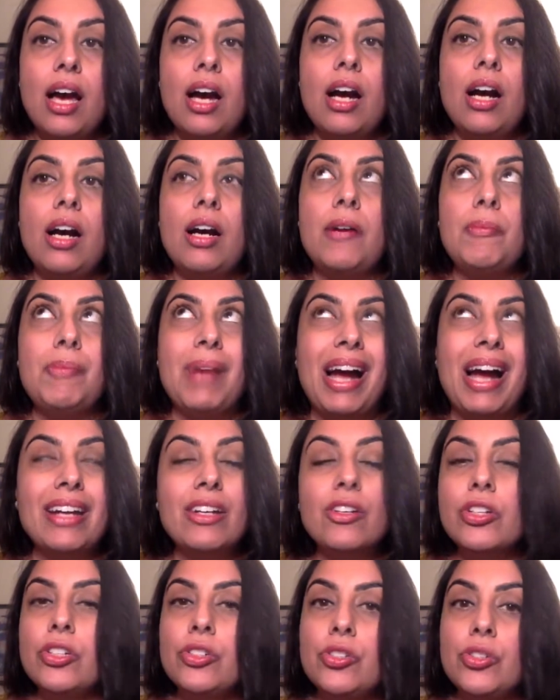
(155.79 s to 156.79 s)
I
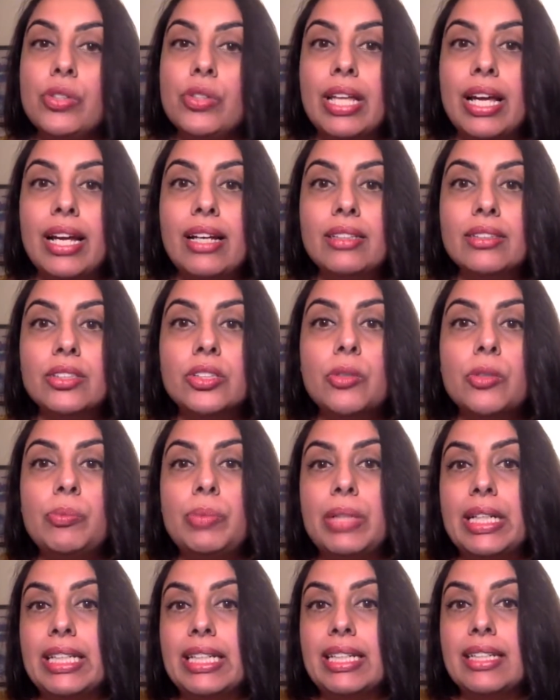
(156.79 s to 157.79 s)
couldn't do that. So
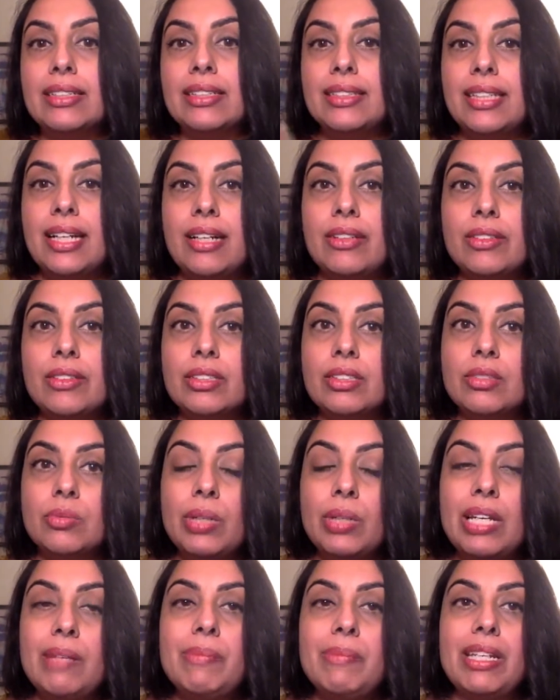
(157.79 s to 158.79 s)
breaking it down this
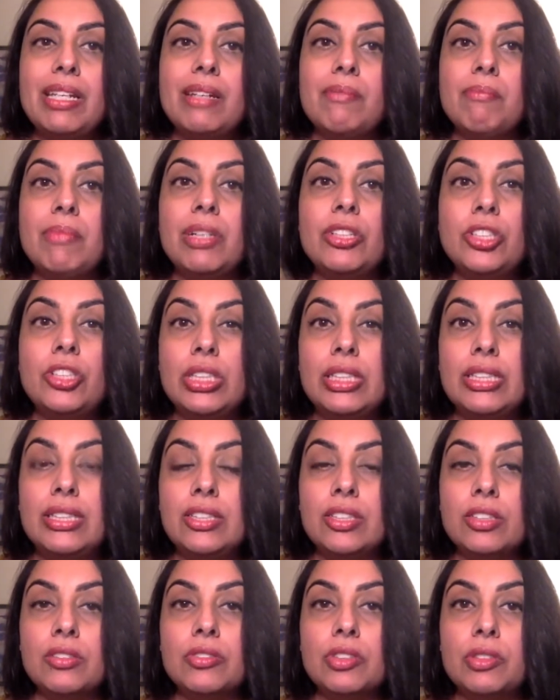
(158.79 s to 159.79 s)
way made it much
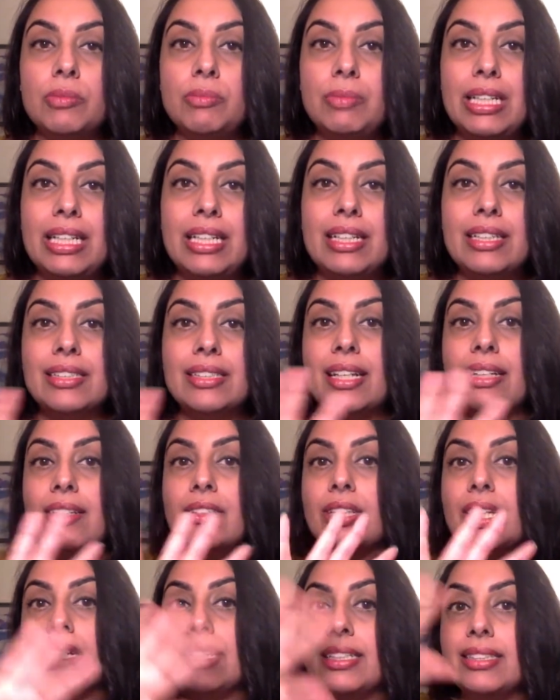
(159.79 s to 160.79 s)
easier for me because I
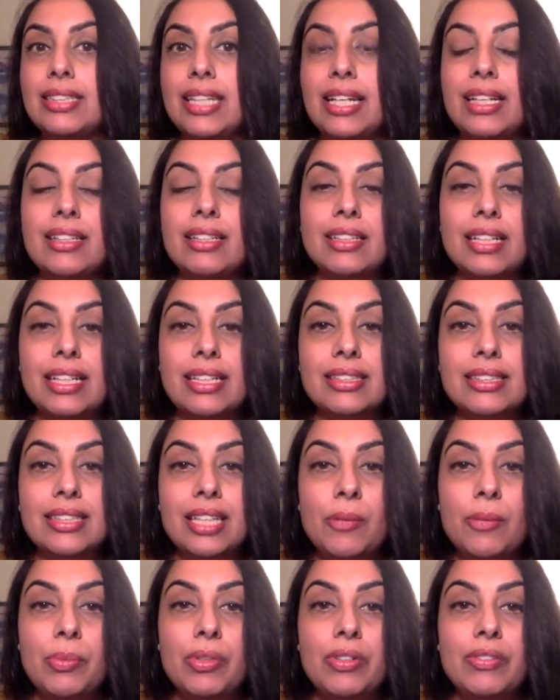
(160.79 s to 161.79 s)
can like take a
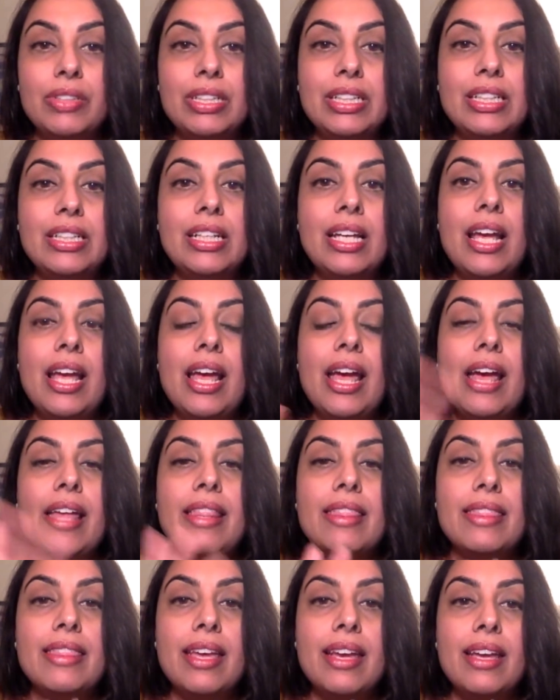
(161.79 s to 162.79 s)
landscape of it
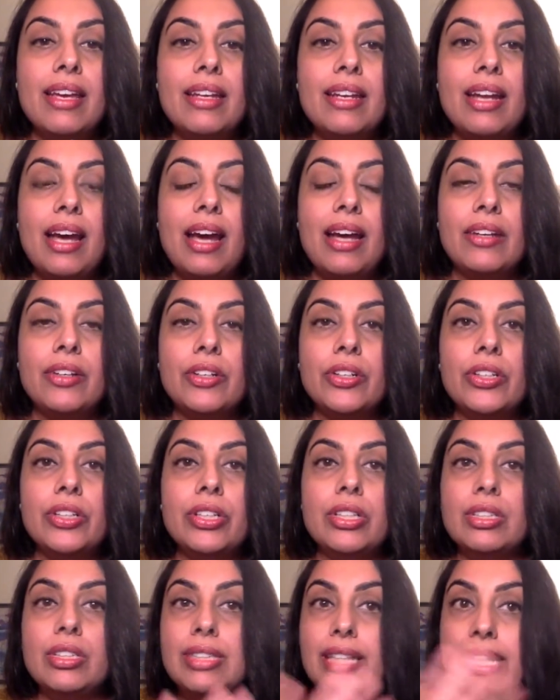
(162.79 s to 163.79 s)
and then I
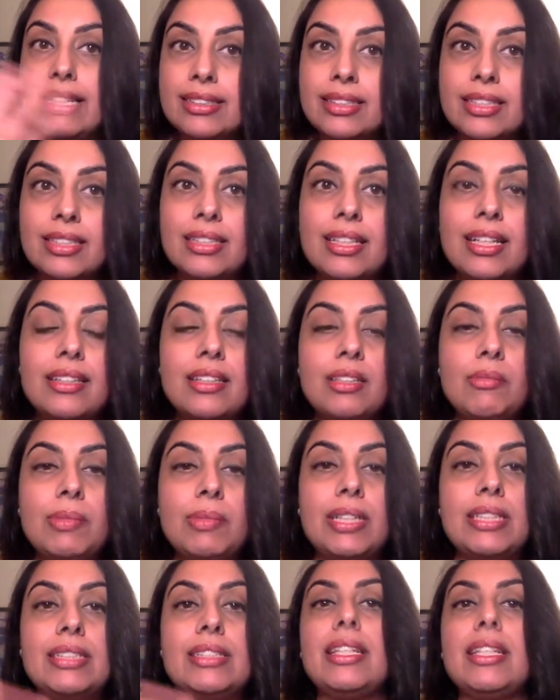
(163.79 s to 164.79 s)
could then select the
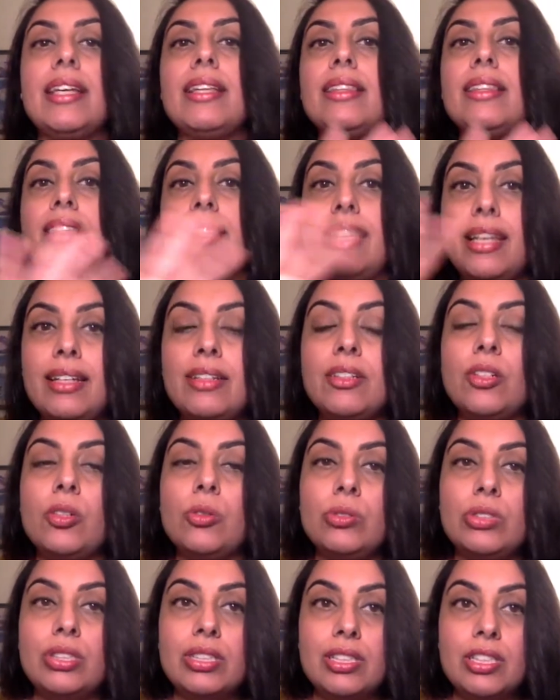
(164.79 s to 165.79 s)
months and then
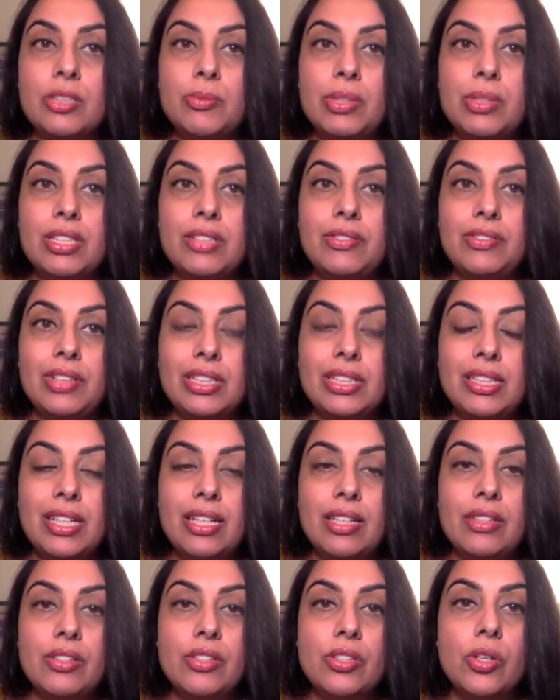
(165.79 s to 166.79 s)
go into the specific
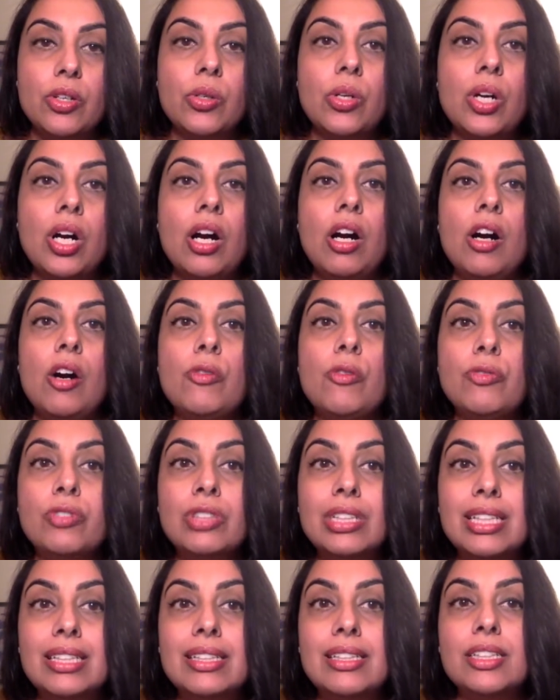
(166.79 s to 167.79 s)
dates. So
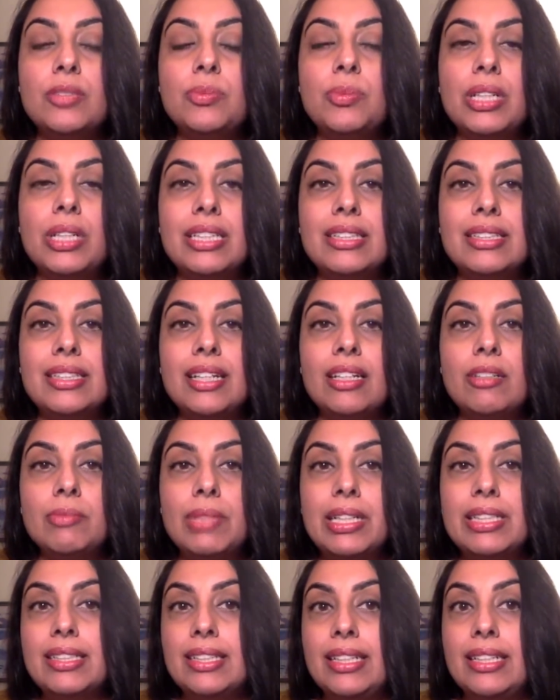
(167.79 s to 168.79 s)
hopefully this breakdown
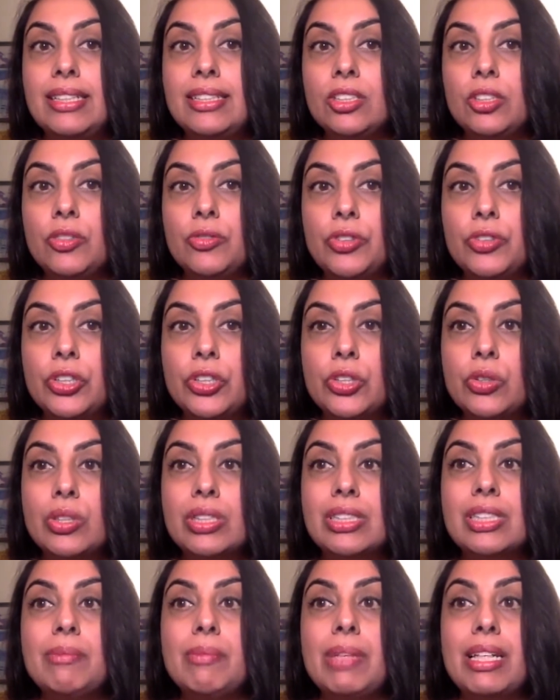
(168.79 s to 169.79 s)
makes it easier for you
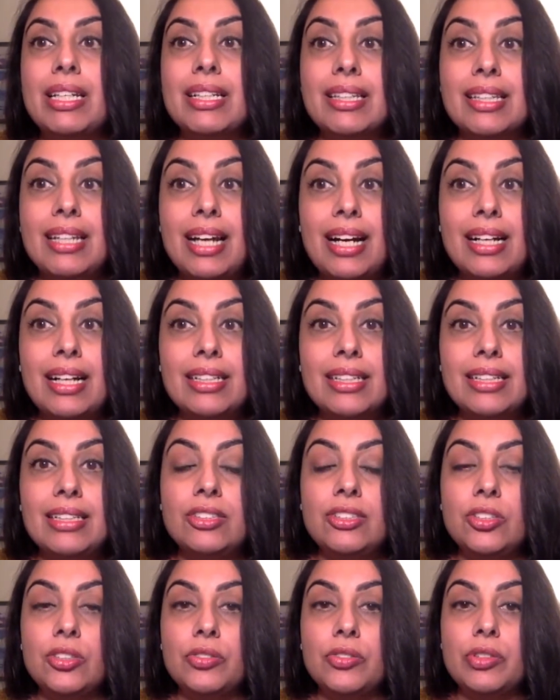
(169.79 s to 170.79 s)
because it made it a lot
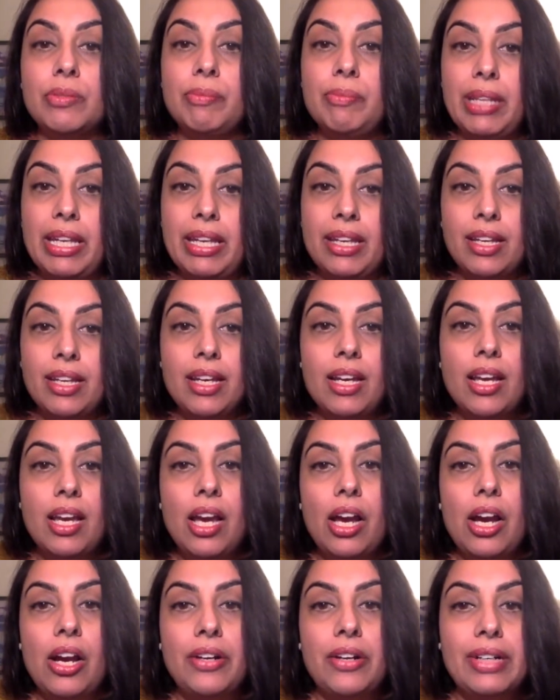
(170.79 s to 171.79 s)
easier for me.
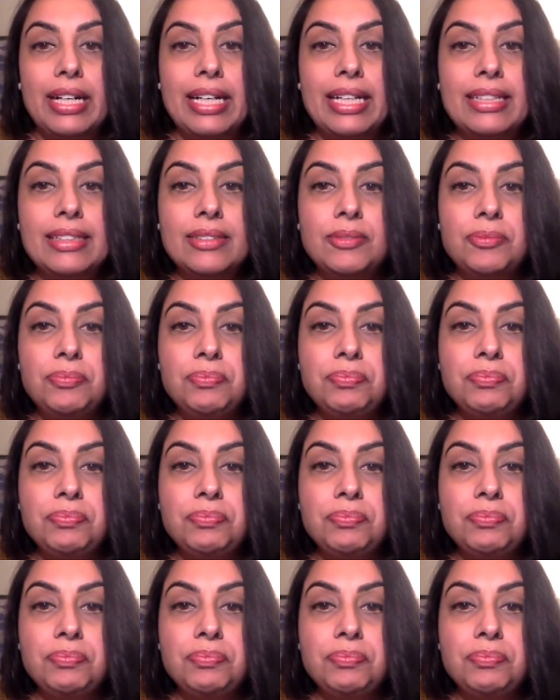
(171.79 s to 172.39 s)
All right.